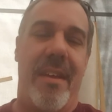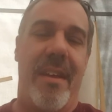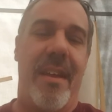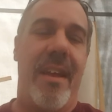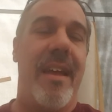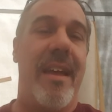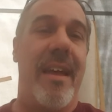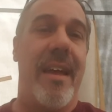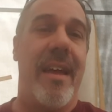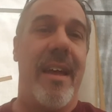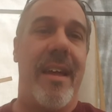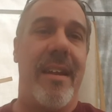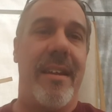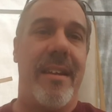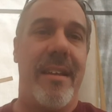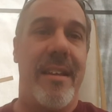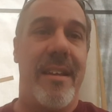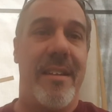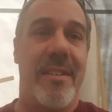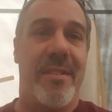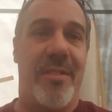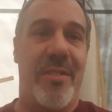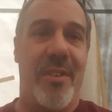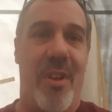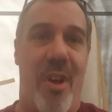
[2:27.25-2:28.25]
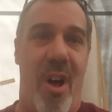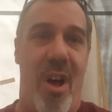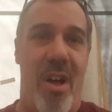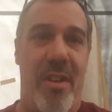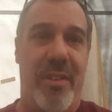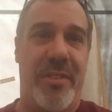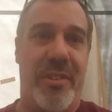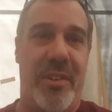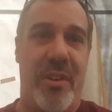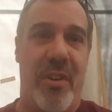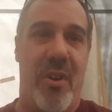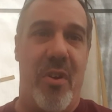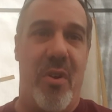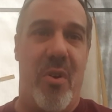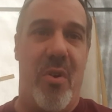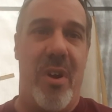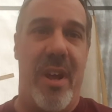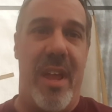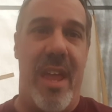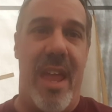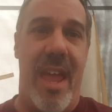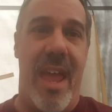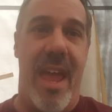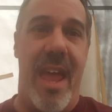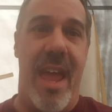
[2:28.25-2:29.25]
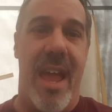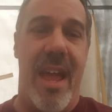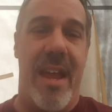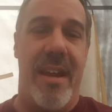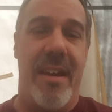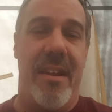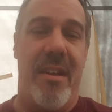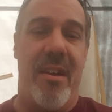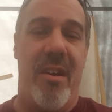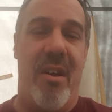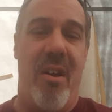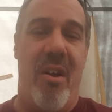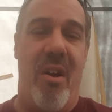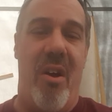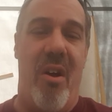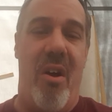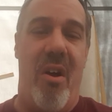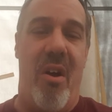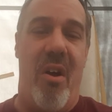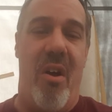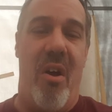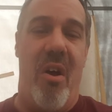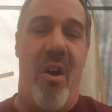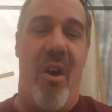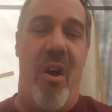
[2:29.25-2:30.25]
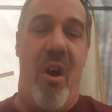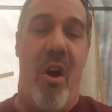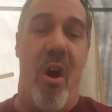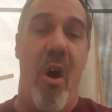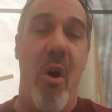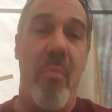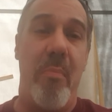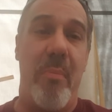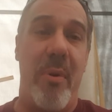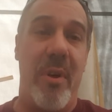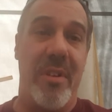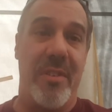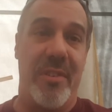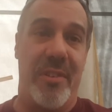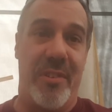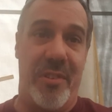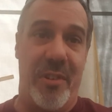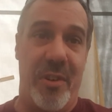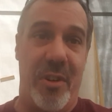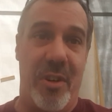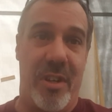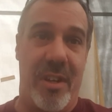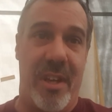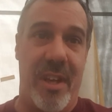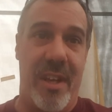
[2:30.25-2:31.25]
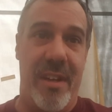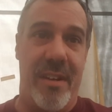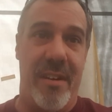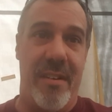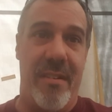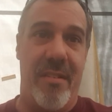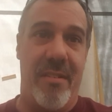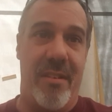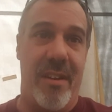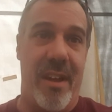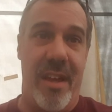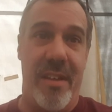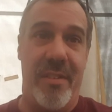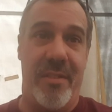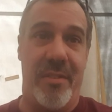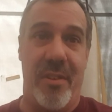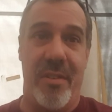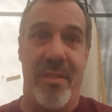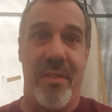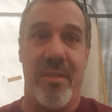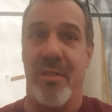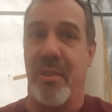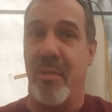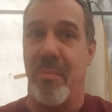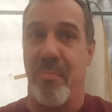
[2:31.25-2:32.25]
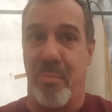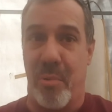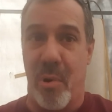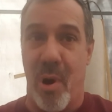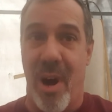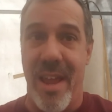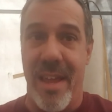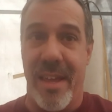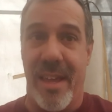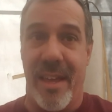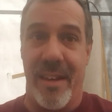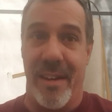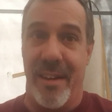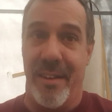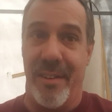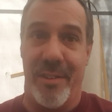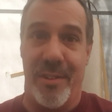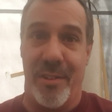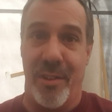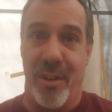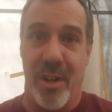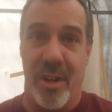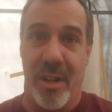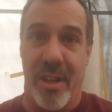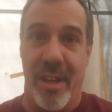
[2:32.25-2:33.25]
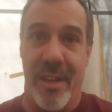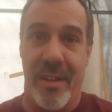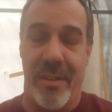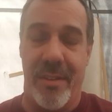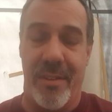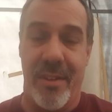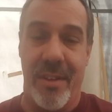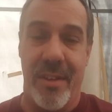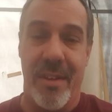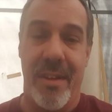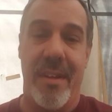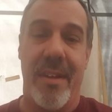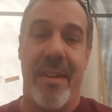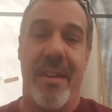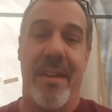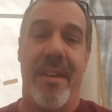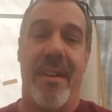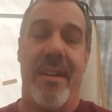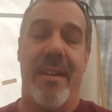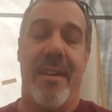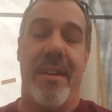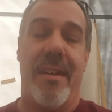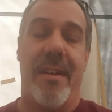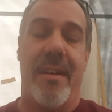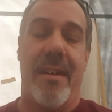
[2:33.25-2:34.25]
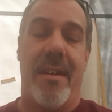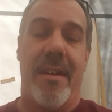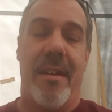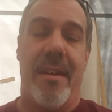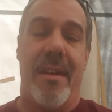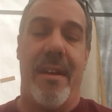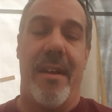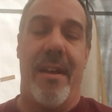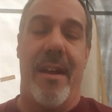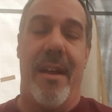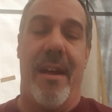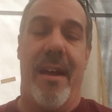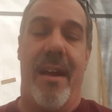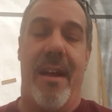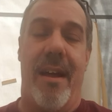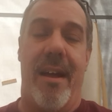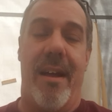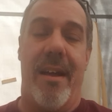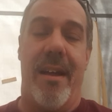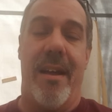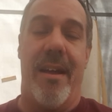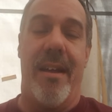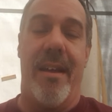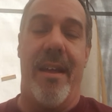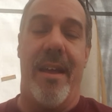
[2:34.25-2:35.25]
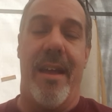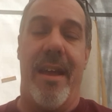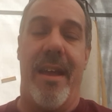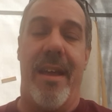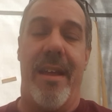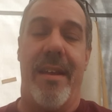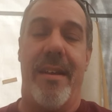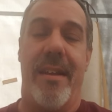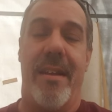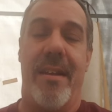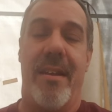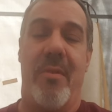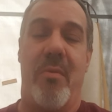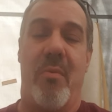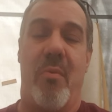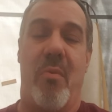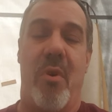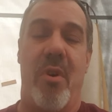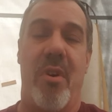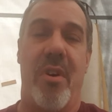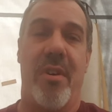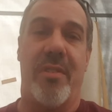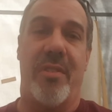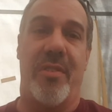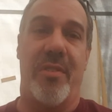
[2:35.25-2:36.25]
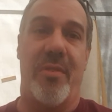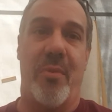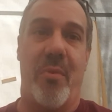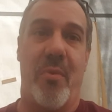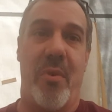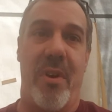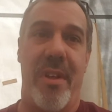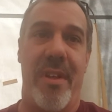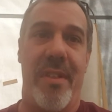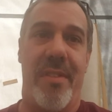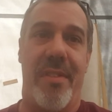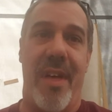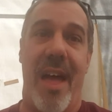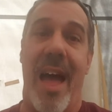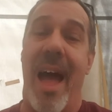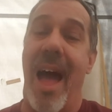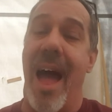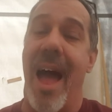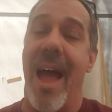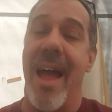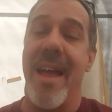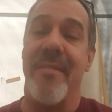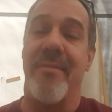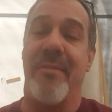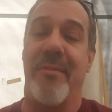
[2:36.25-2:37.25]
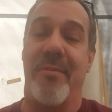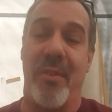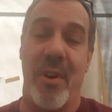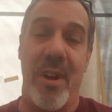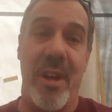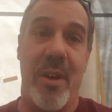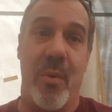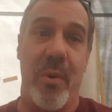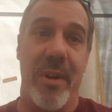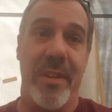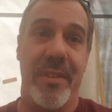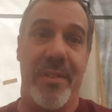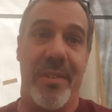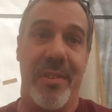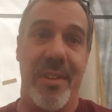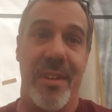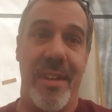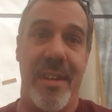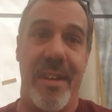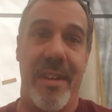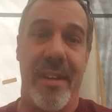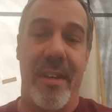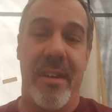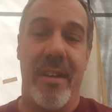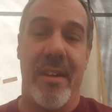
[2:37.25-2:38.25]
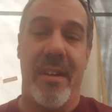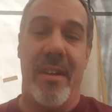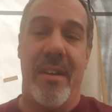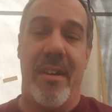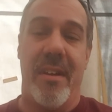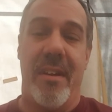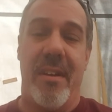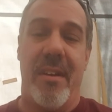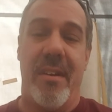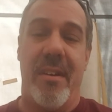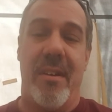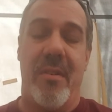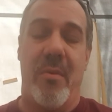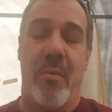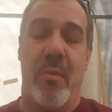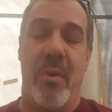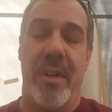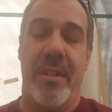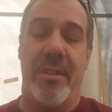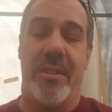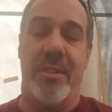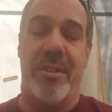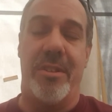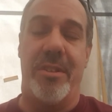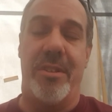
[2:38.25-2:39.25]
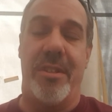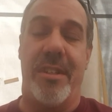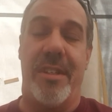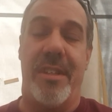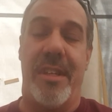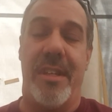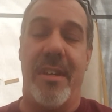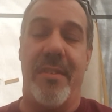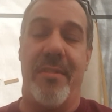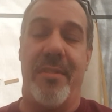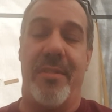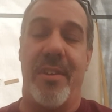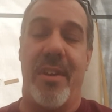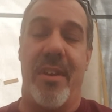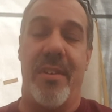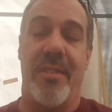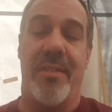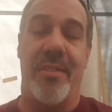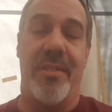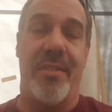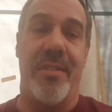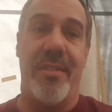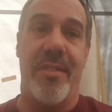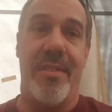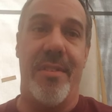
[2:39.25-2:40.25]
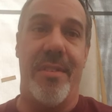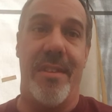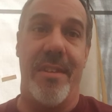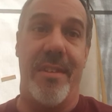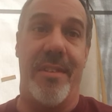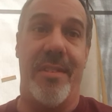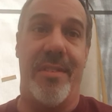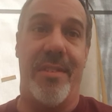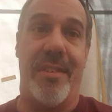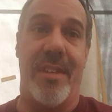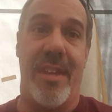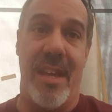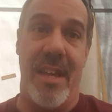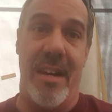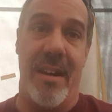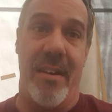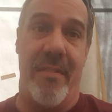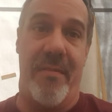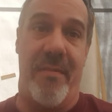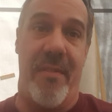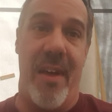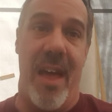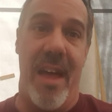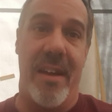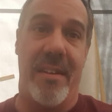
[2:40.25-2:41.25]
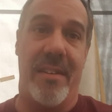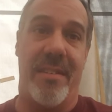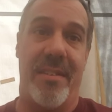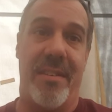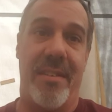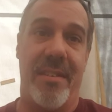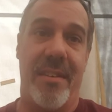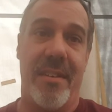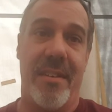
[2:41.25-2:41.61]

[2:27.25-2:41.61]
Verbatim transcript: And it's also an open circuit, okay, so there's a break in the circuit. Uh, and it works with high frequency, which gives us the skin effect.